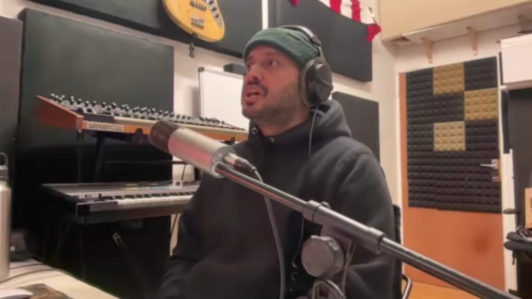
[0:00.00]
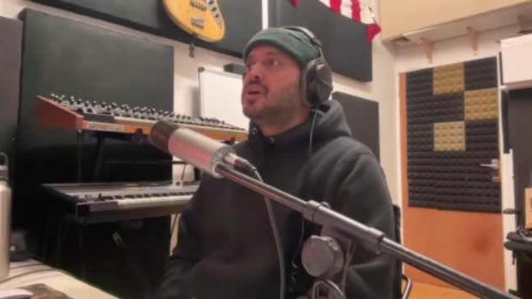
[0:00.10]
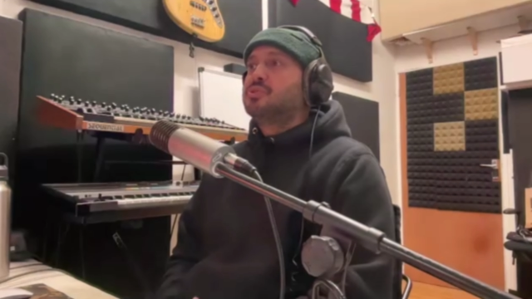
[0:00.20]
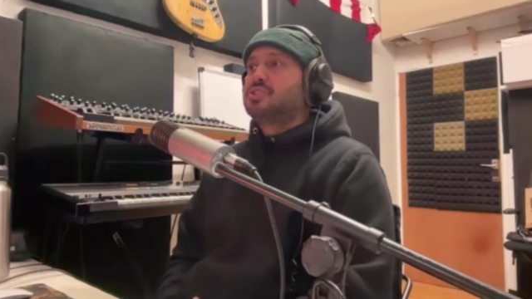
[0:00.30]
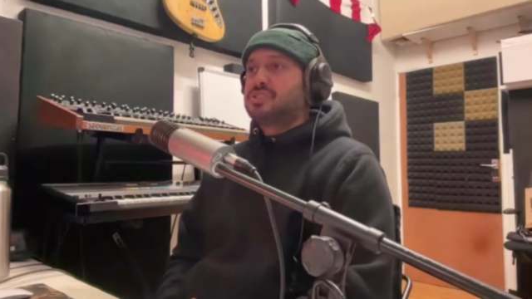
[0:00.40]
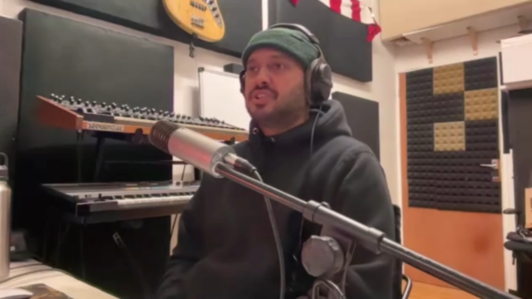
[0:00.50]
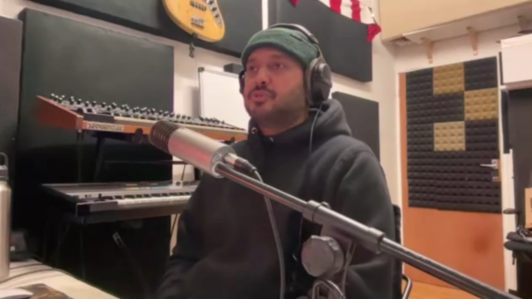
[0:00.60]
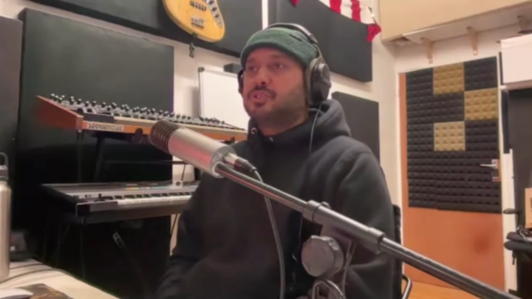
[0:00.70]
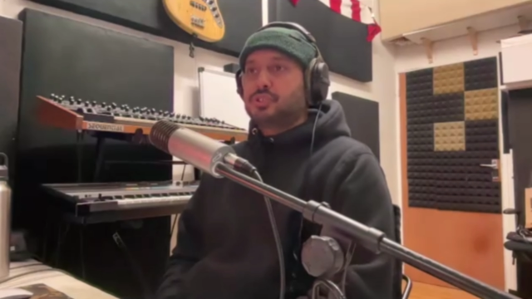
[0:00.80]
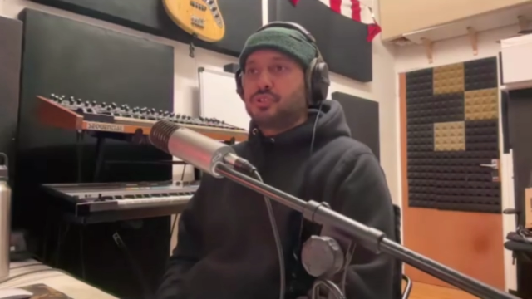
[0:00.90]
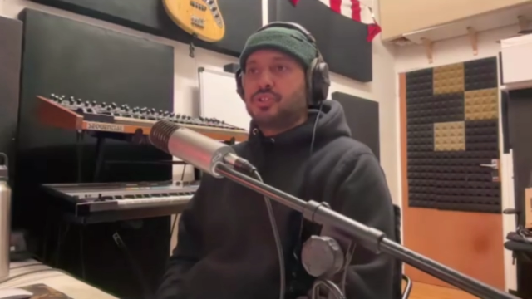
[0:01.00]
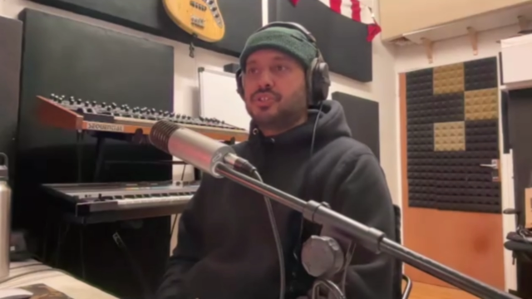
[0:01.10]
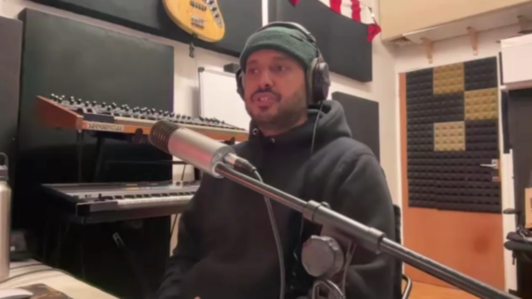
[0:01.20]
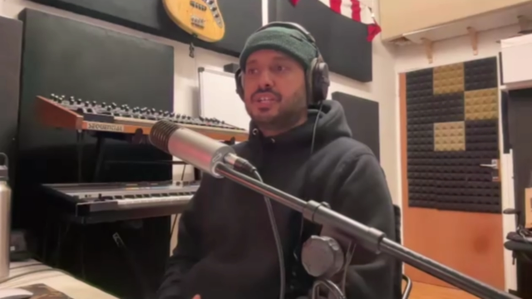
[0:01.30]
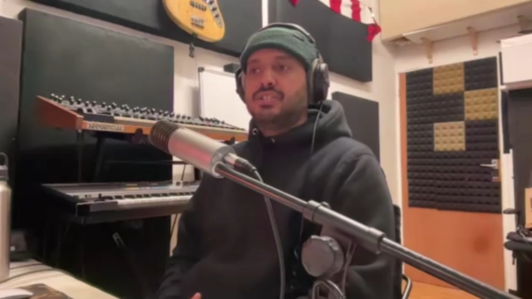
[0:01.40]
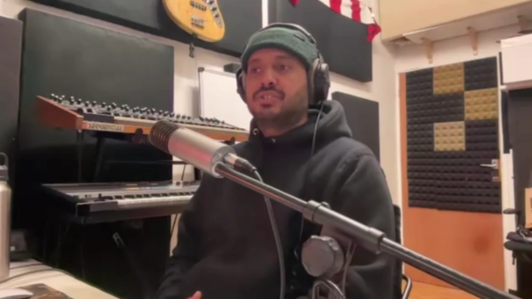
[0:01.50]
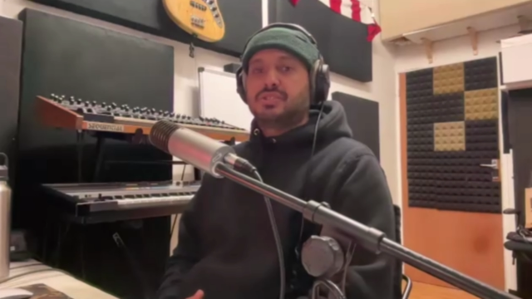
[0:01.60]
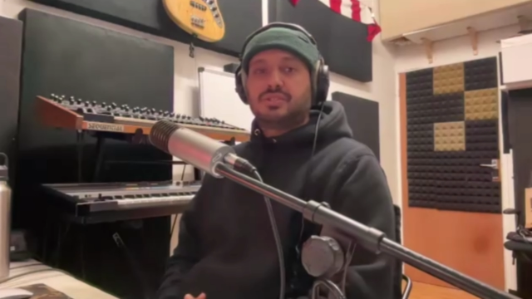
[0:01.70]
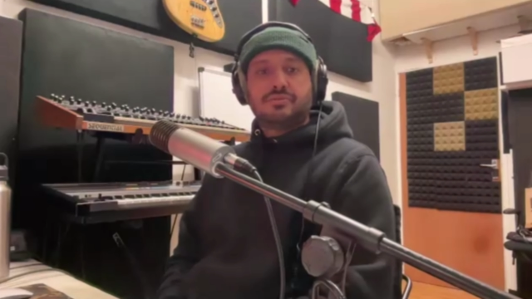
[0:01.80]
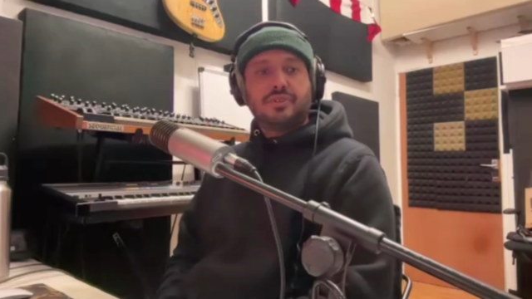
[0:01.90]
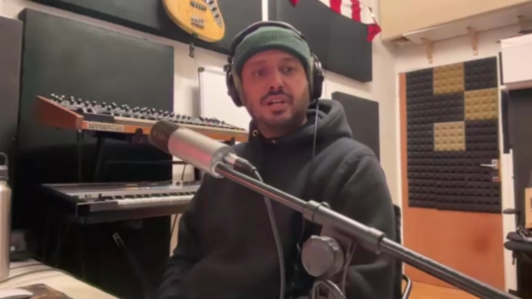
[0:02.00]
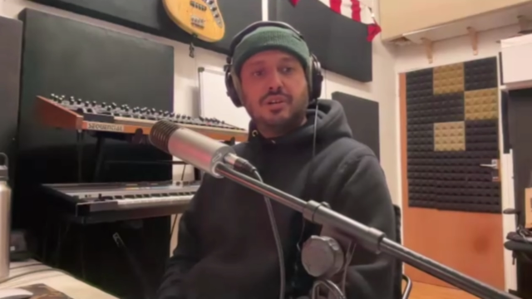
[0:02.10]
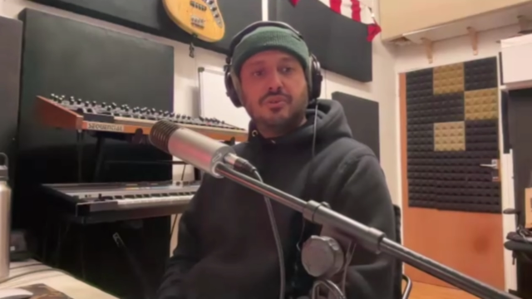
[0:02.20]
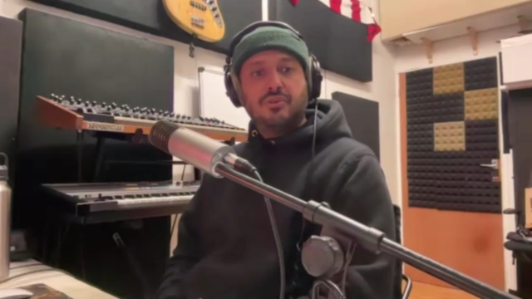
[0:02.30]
just going to enjoy this for now.